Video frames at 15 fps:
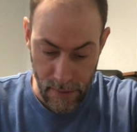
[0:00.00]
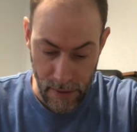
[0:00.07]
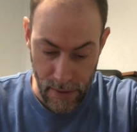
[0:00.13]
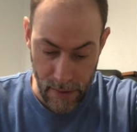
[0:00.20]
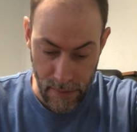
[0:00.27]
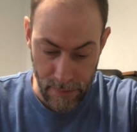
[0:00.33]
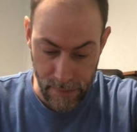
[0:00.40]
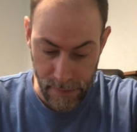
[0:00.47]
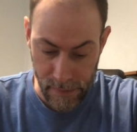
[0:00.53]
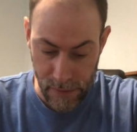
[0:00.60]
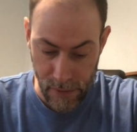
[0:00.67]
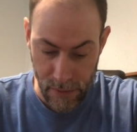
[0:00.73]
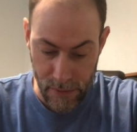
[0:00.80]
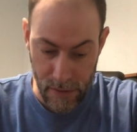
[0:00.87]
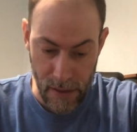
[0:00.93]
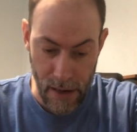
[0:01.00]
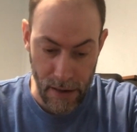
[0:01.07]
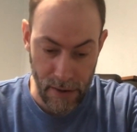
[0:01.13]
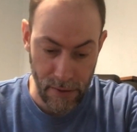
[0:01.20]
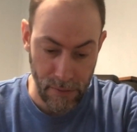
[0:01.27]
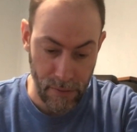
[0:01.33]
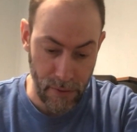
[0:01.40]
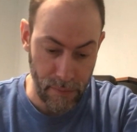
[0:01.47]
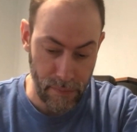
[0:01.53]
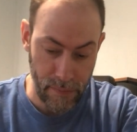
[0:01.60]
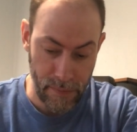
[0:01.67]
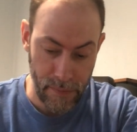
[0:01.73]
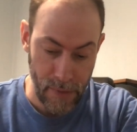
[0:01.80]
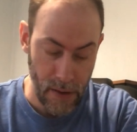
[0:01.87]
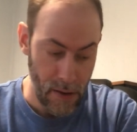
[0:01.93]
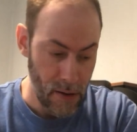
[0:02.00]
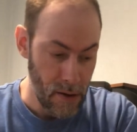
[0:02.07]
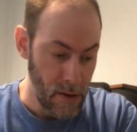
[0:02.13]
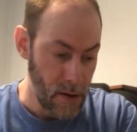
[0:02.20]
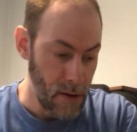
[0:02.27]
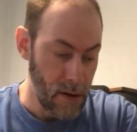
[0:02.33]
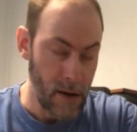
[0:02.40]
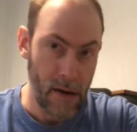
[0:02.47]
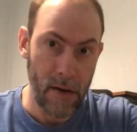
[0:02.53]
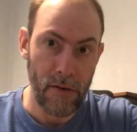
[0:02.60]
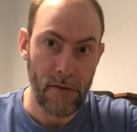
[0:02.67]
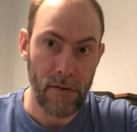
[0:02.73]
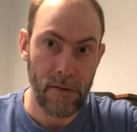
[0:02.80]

Of course, a lot of his were on